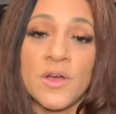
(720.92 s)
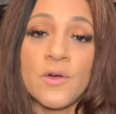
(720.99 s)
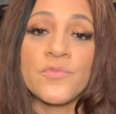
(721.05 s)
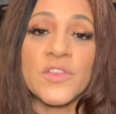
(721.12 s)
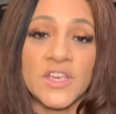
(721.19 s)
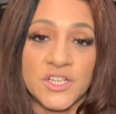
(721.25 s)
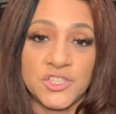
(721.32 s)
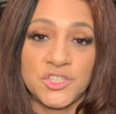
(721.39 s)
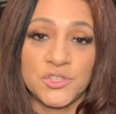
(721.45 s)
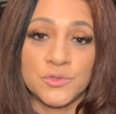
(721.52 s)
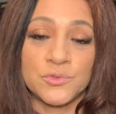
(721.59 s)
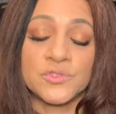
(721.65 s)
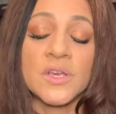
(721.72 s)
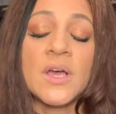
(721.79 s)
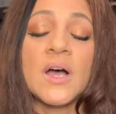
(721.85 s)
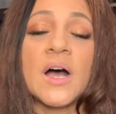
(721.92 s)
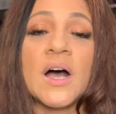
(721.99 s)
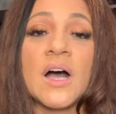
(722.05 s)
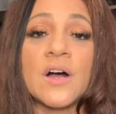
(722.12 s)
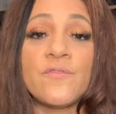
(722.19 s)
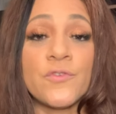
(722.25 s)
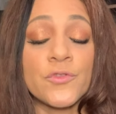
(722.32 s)
health issues.
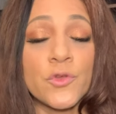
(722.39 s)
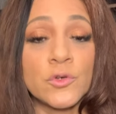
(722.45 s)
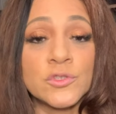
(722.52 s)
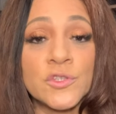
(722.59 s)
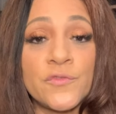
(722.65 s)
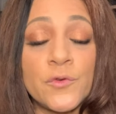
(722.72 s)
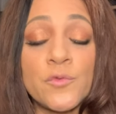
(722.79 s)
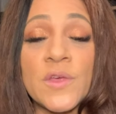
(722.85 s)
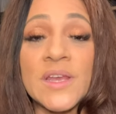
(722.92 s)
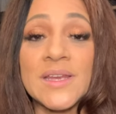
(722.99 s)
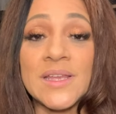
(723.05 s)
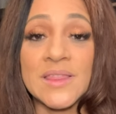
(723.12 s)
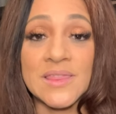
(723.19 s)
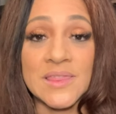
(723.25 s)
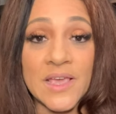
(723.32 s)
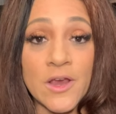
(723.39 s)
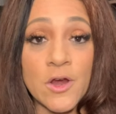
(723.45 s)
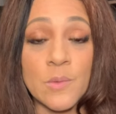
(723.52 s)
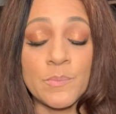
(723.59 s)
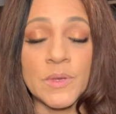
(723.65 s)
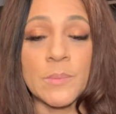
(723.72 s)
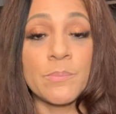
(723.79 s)
Uh, for those of you that need
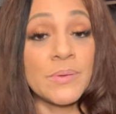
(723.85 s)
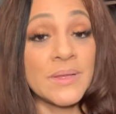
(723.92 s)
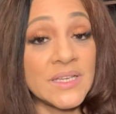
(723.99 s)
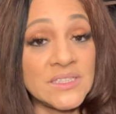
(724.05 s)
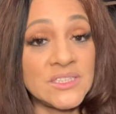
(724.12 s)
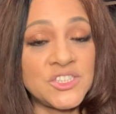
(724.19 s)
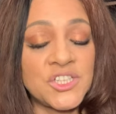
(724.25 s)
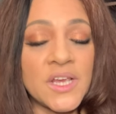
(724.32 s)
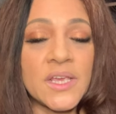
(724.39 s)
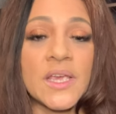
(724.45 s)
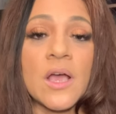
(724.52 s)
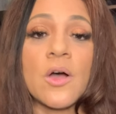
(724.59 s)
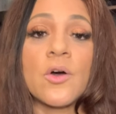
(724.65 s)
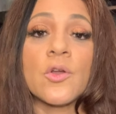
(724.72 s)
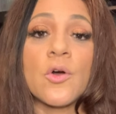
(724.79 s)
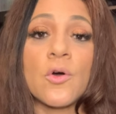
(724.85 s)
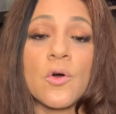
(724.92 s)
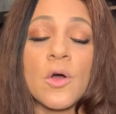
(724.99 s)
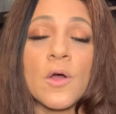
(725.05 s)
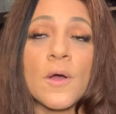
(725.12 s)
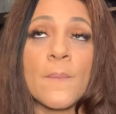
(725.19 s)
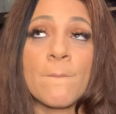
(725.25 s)
therapy, please check out
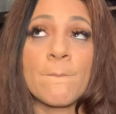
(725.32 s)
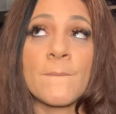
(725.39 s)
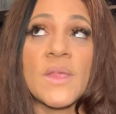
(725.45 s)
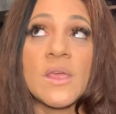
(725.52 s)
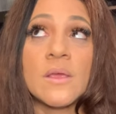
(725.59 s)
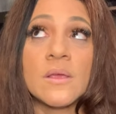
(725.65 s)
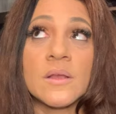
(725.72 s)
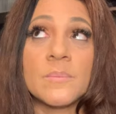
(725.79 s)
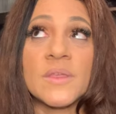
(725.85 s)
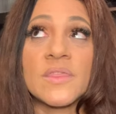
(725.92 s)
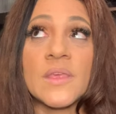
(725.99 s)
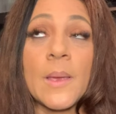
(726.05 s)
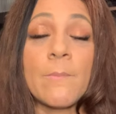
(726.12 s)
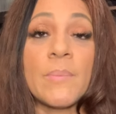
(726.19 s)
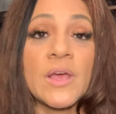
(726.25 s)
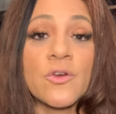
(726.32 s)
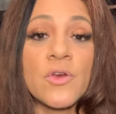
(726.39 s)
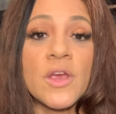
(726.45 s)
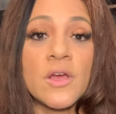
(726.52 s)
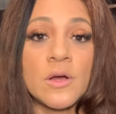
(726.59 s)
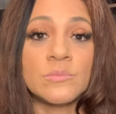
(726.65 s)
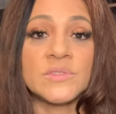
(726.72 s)
um, let me think,
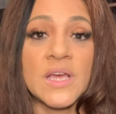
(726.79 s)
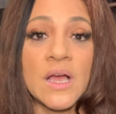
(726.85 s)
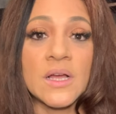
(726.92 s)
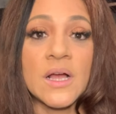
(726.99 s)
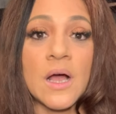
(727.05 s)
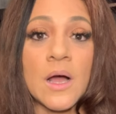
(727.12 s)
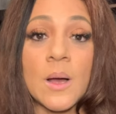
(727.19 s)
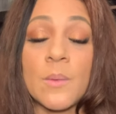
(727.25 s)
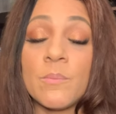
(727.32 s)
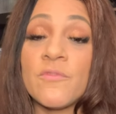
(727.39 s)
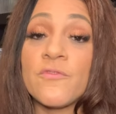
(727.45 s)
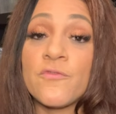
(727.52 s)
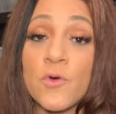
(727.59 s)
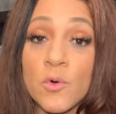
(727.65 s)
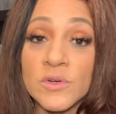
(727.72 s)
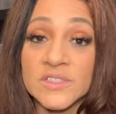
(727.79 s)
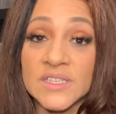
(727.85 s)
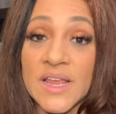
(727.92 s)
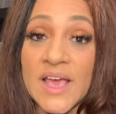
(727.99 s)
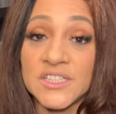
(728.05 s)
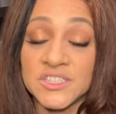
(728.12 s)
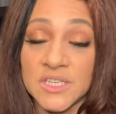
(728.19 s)
betterhelp.com forward
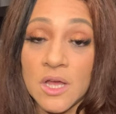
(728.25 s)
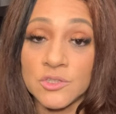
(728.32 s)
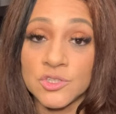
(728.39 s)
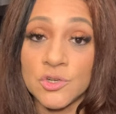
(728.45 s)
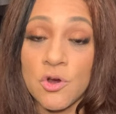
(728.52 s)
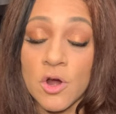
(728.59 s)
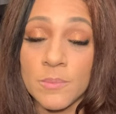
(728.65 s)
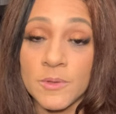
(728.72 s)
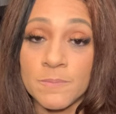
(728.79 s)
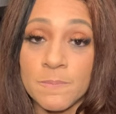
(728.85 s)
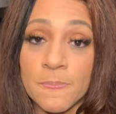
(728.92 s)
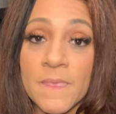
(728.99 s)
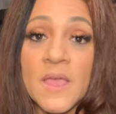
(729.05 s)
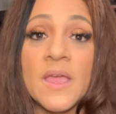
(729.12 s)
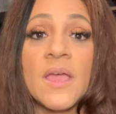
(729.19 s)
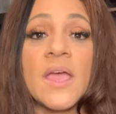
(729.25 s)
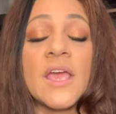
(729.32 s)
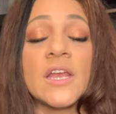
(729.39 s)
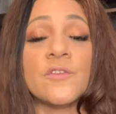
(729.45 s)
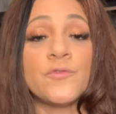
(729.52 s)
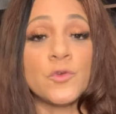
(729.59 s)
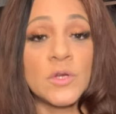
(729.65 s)
slash Dr. Carmen.
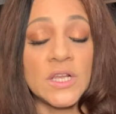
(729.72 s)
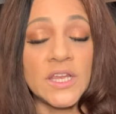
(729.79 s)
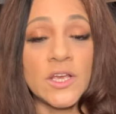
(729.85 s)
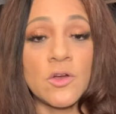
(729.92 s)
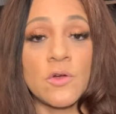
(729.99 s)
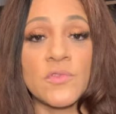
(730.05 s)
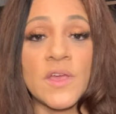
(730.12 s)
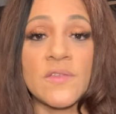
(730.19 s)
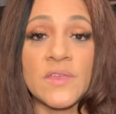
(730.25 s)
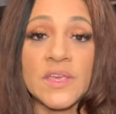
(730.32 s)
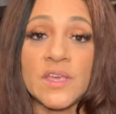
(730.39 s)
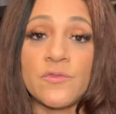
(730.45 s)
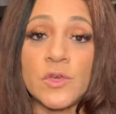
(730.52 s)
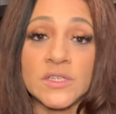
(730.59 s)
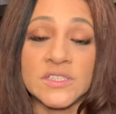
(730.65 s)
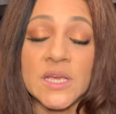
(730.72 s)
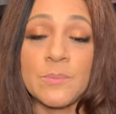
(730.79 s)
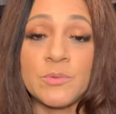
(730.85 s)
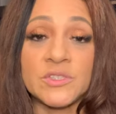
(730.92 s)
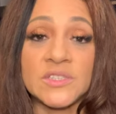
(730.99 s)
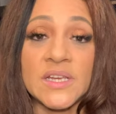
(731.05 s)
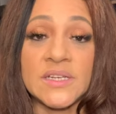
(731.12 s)
And if you click on that, they give you a
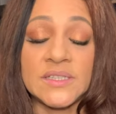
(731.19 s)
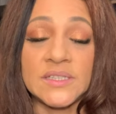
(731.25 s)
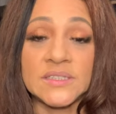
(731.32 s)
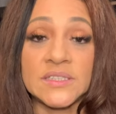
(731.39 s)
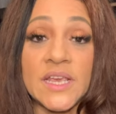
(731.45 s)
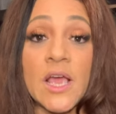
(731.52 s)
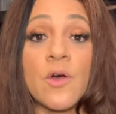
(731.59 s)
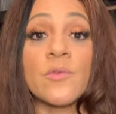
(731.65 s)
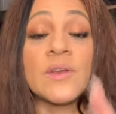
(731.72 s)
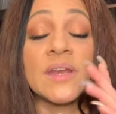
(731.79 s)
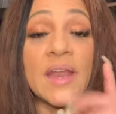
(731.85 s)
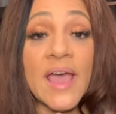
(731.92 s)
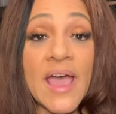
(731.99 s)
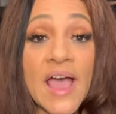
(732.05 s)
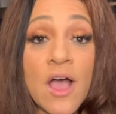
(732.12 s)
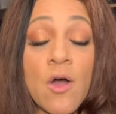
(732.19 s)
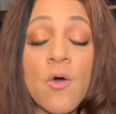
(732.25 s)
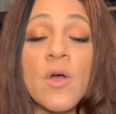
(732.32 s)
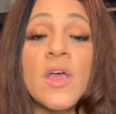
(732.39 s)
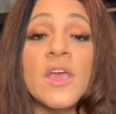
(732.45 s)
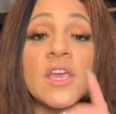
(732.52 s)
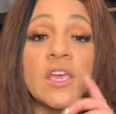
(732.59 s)
10% discount.
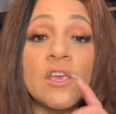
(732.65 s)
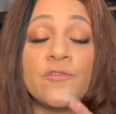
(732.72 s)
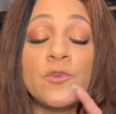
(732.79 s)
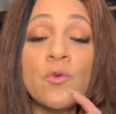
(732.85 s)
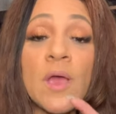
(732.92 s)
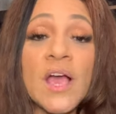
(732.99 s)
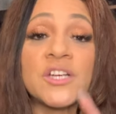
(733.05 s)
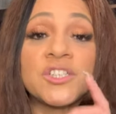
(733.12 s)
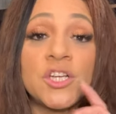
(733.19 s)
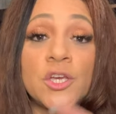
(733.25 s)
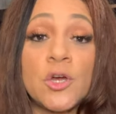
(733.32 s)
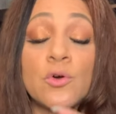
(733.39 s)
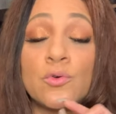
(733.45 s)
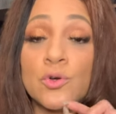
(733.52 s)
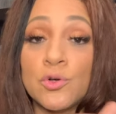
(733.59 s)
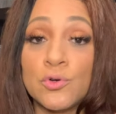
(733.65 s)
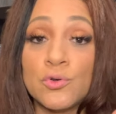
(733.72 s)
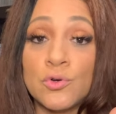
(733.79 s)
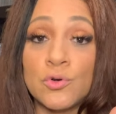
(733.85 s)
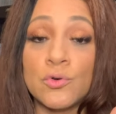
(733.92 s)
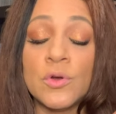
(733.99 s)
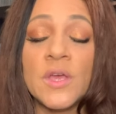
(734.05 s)
Now, if you actually go
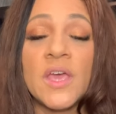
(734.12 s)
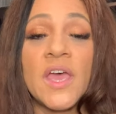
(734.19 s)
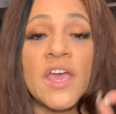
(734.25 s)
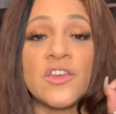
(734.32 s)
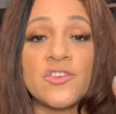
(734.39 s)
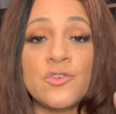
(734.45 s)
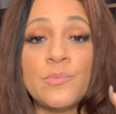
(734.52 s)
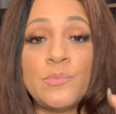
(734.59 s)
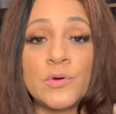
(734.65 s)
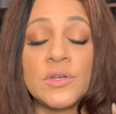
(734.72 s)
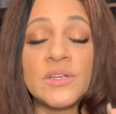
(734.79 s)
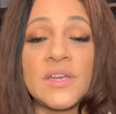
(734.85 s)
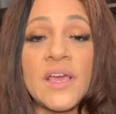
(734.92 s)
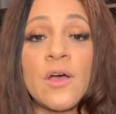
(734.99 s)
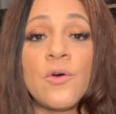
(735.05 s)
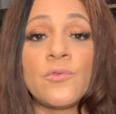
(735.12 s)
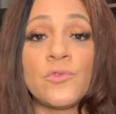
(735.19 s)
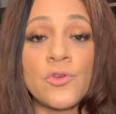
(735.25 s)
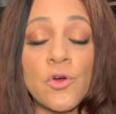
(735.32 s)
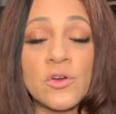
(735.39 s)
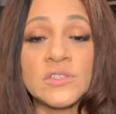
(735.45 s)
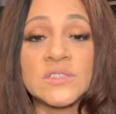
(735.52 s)
Google and you put down
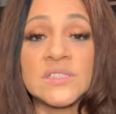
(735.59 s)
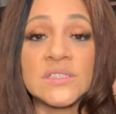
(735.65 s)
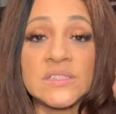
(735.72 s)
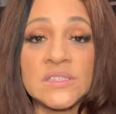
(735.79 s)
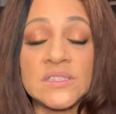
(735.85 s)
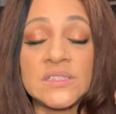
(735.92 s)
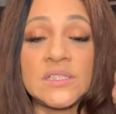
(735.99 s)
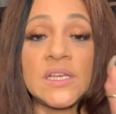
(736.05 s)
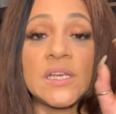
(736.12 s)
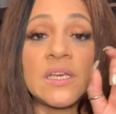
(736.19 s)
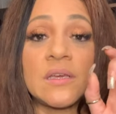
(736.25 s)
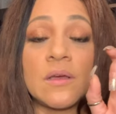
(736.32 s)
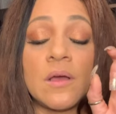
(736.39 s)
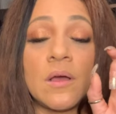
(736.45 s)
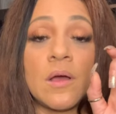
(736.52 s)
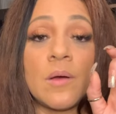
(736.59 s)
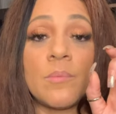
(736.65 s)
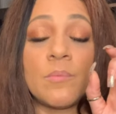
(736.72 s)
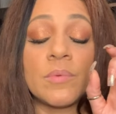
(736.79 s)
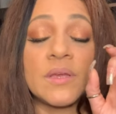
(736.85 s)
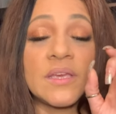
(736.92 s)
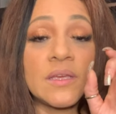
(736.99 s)
narcissistic
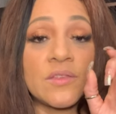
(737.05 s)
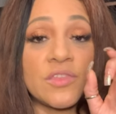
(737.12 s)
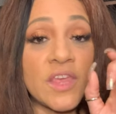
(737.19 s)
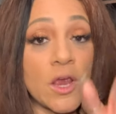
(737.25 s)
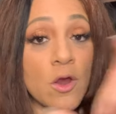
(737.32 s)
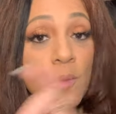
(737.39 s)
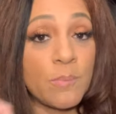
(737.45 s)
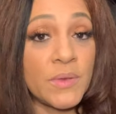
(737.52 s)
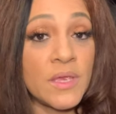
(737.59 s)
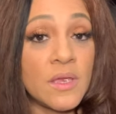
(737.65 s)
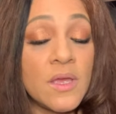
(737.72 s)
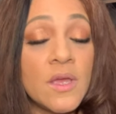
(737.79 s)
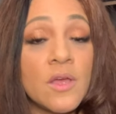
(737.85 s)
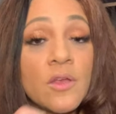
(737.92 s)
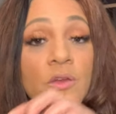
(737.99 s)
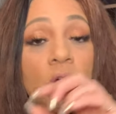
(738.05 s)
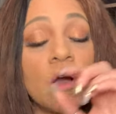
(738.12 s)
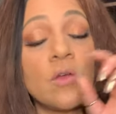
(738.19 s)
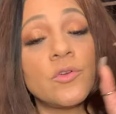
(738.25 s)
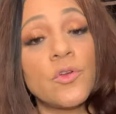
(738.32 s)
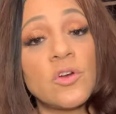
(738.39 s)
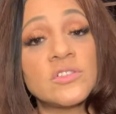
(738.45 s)
um, therapy,
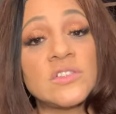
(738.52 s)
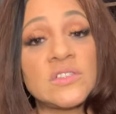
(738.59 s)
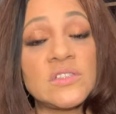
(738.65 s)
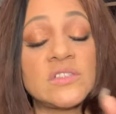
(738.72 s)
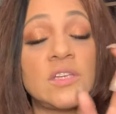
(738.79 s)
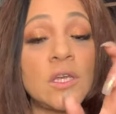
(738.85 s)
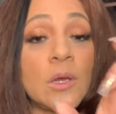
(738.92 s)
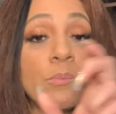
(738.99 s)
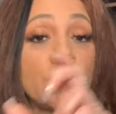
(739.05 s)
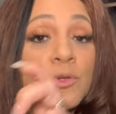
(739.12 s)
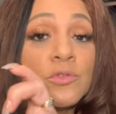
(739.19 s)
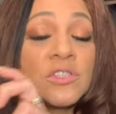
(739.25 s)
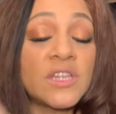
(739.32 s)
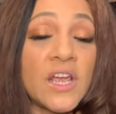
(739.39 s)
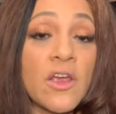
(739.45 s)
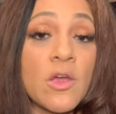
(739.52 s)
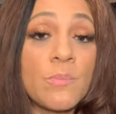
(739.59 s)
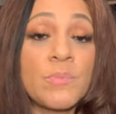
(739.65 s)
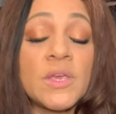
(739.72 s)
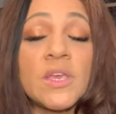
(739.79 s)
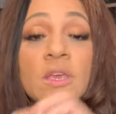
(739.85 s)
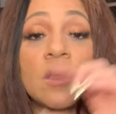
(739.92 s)
uh, narcissistic abuse
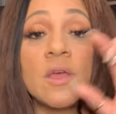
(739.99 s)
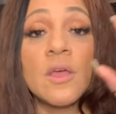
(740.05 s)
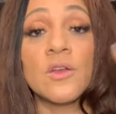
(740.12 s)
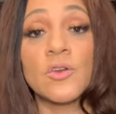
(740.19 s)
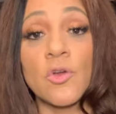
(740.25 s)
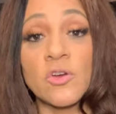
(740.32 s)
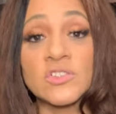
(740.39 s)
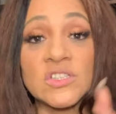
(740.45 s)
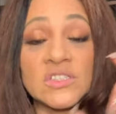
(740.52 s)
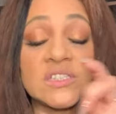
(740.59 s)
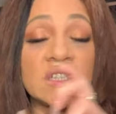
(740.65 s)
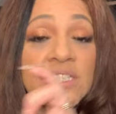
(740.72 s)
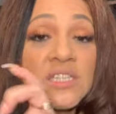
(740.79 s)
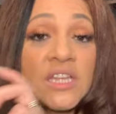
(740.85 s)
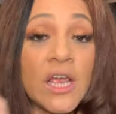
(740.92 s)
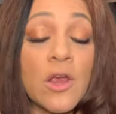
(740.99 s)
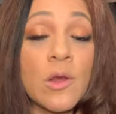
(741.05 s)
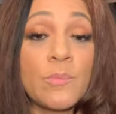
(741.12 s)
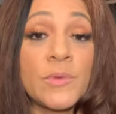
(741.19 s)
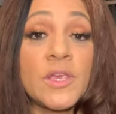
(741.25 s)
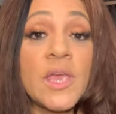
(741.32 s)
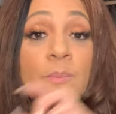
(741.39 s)
therapy, narcissist
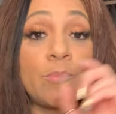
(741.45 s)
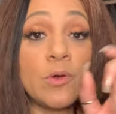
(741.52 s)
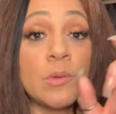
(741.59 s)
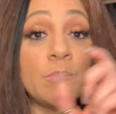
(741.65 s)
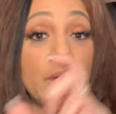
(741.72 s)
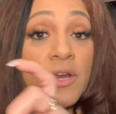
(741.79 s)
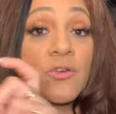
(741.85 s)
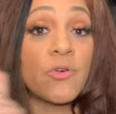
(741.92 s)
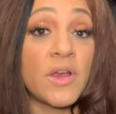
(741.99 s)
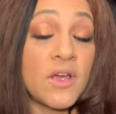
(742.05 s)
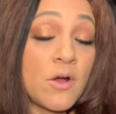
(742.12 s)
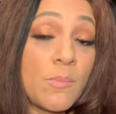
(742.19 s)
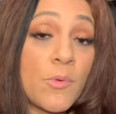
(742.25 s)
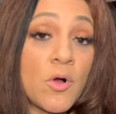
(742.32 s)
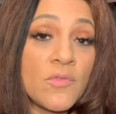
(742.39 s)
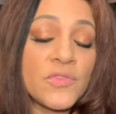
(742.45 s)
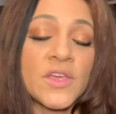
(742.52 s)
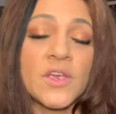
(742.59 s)
therapy, and put BetterHelp on